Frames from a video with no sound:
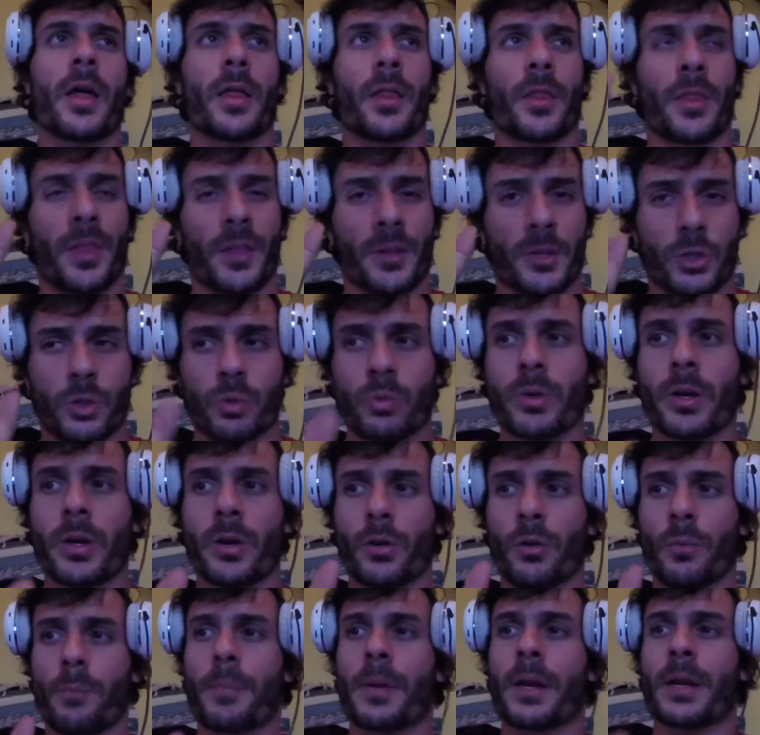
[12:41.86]
The sooner
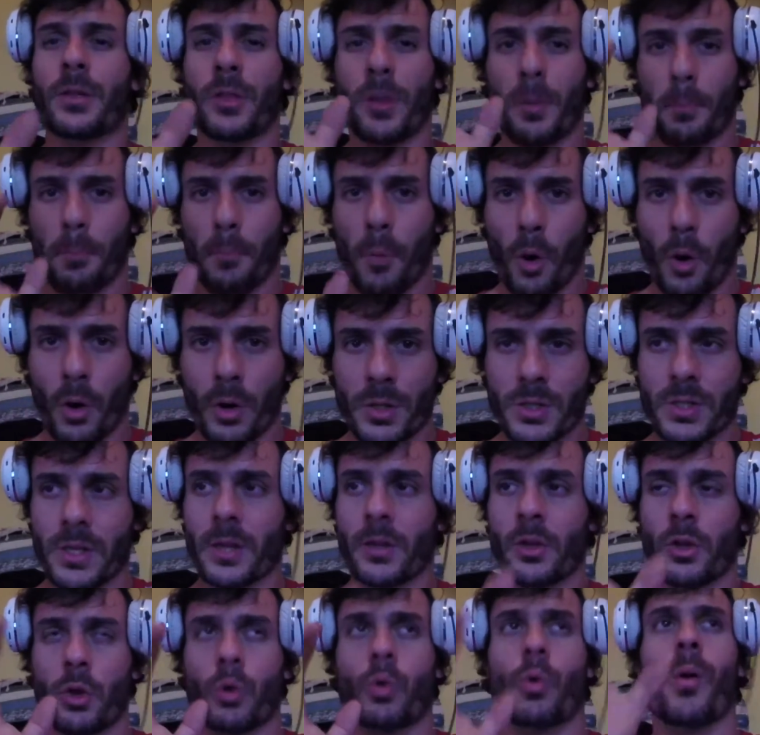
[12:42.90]
you build the balls
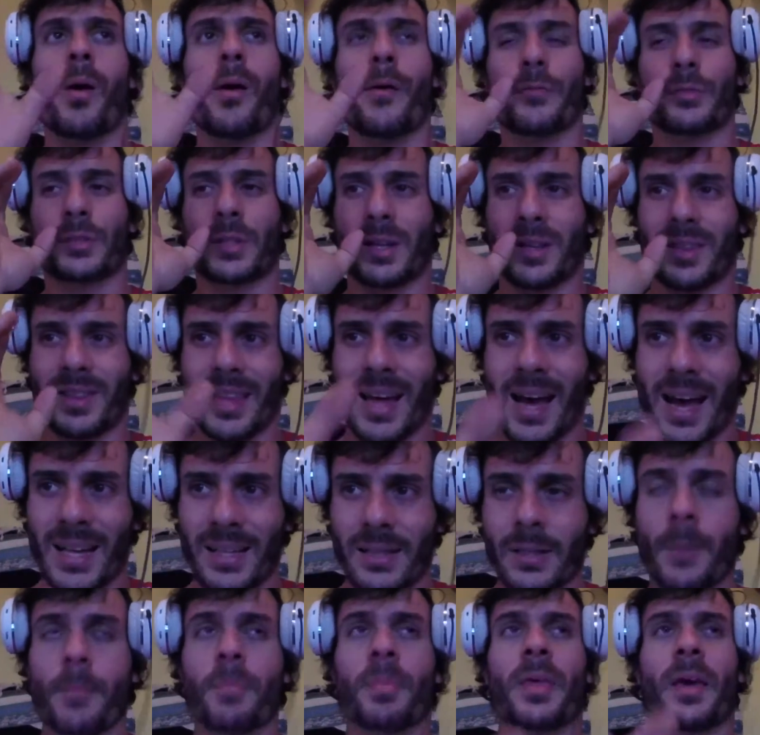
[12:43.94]
and you go after
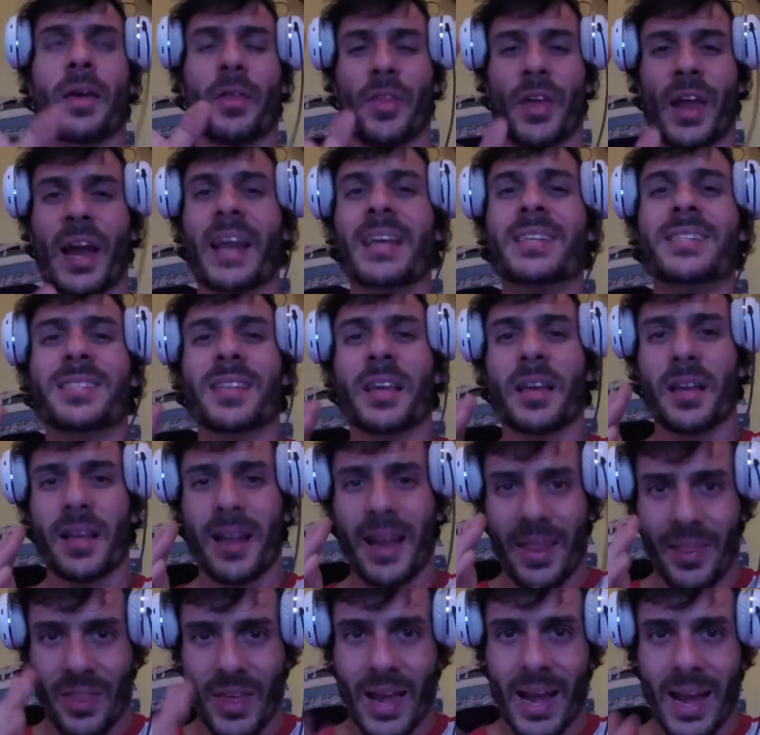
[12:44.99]
that, the
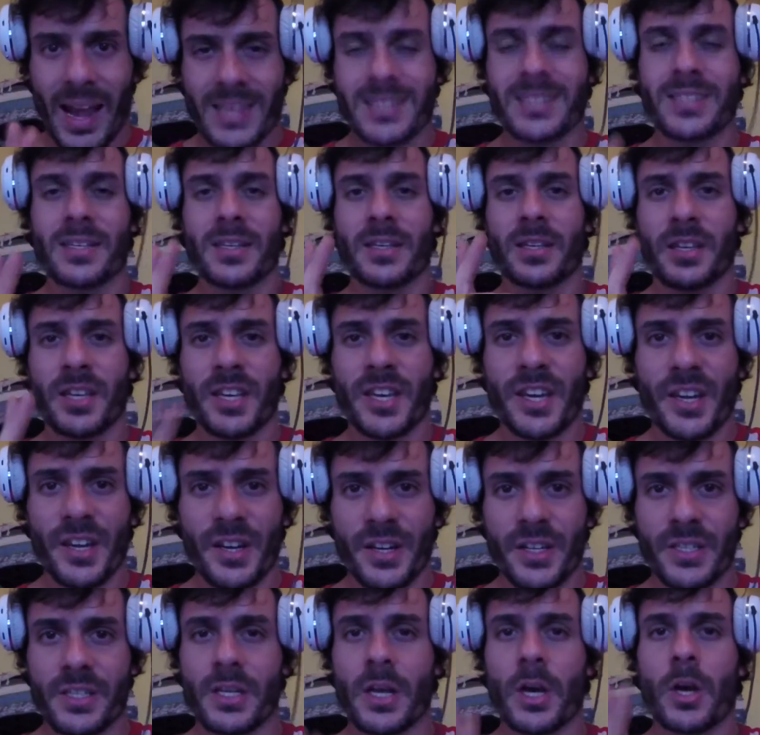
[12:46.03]
less
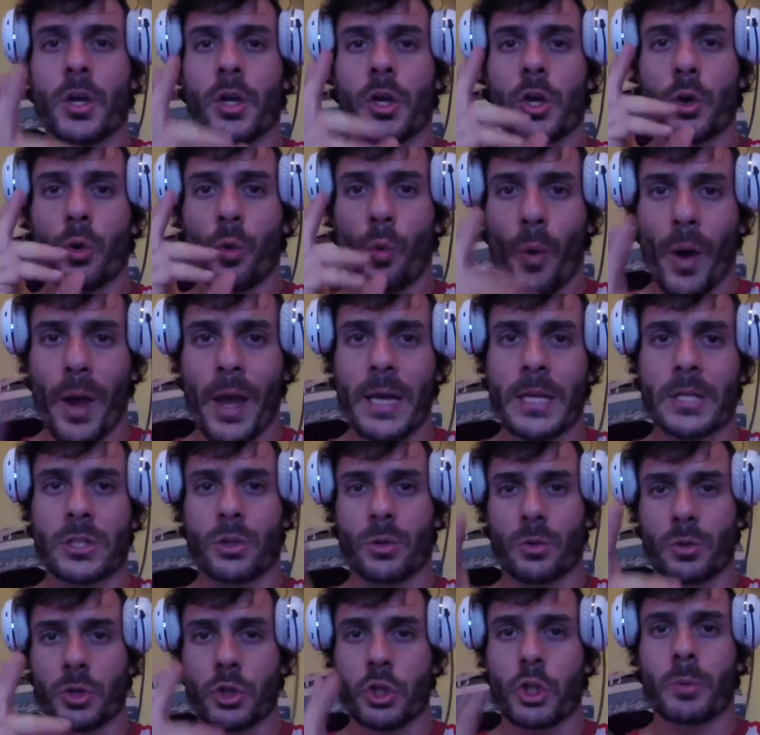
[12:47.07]
years you waste
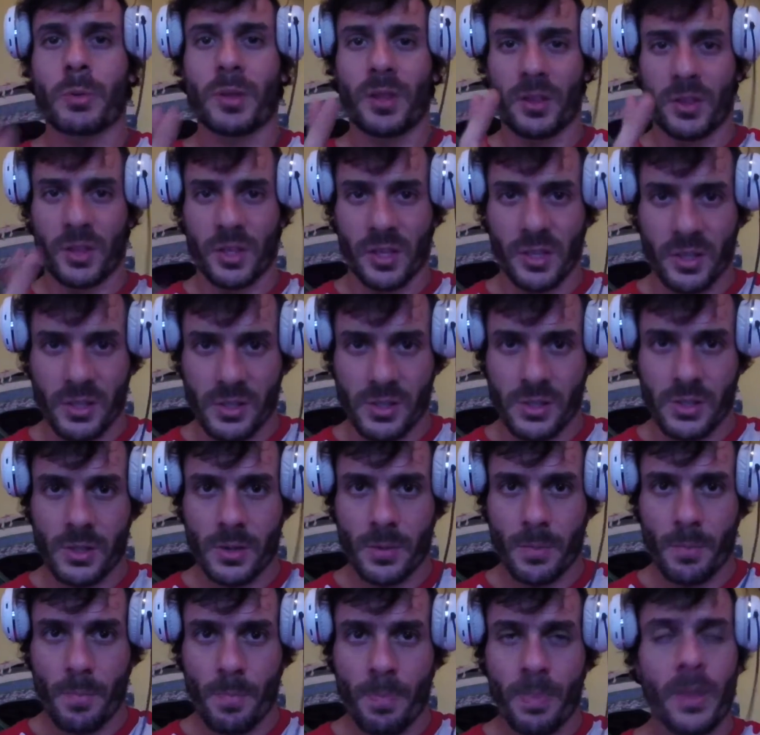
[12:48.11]
on stupid things.
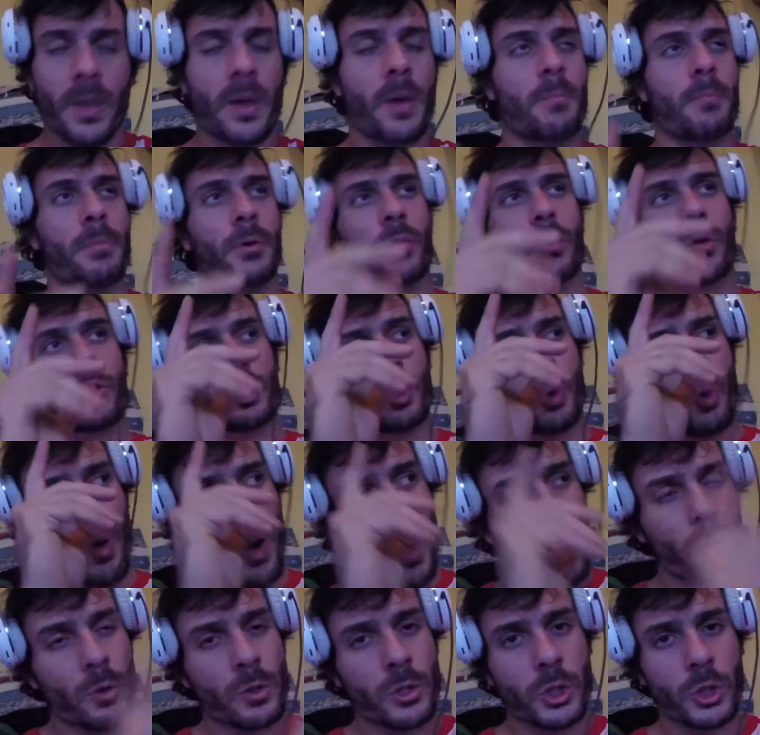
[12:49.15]
Because when I
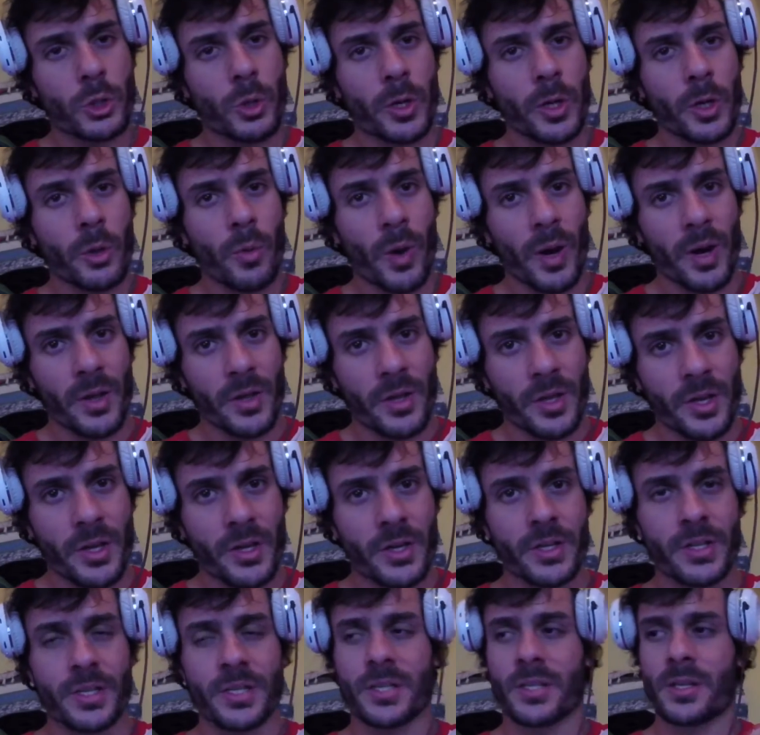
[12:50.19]
was 21
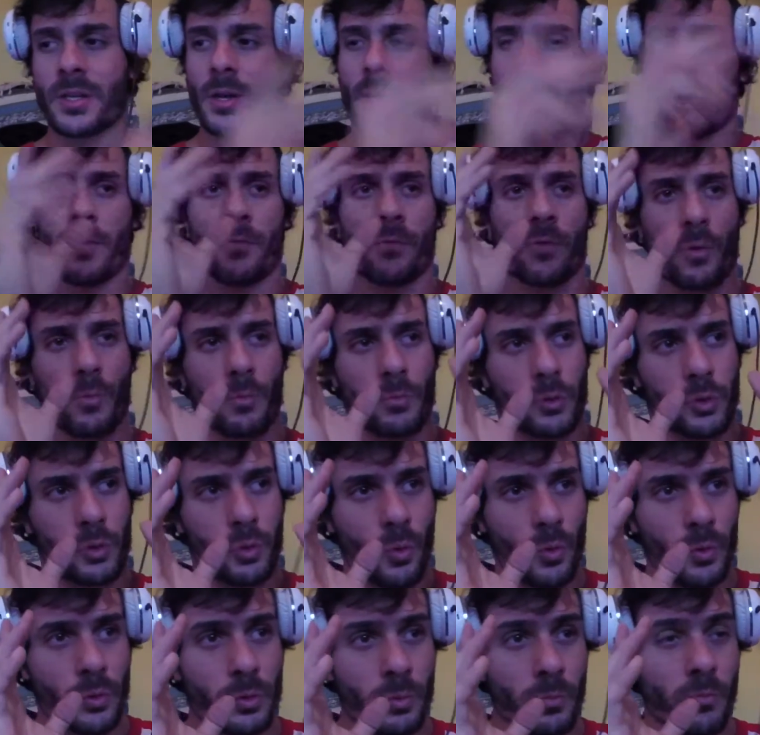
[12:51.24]
years, from
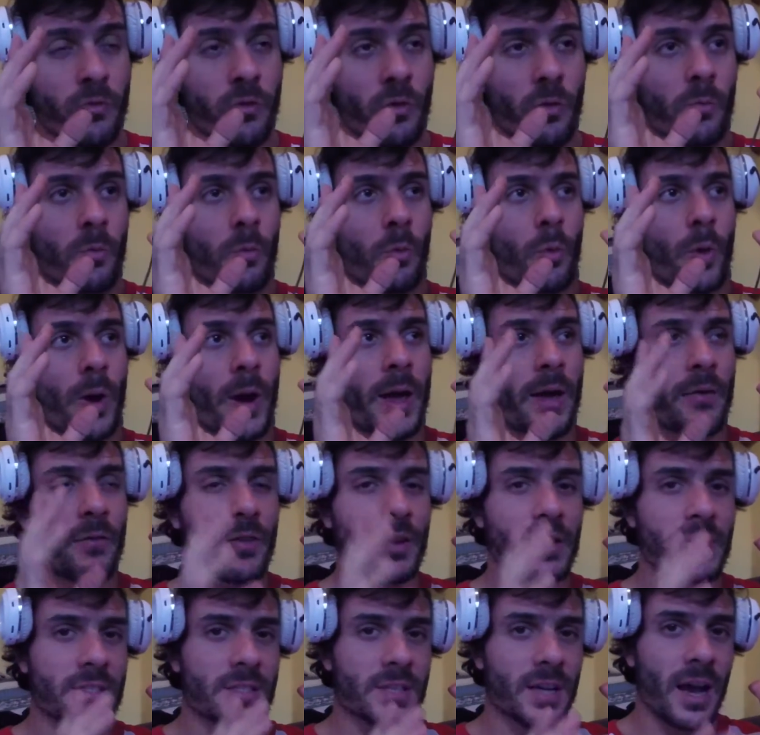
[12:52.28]
when I
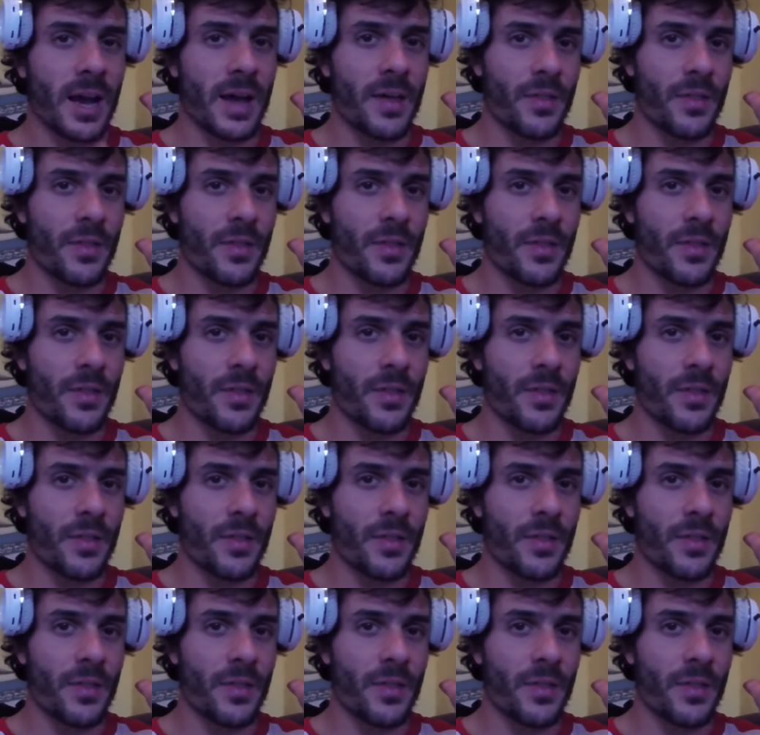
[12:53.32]
finished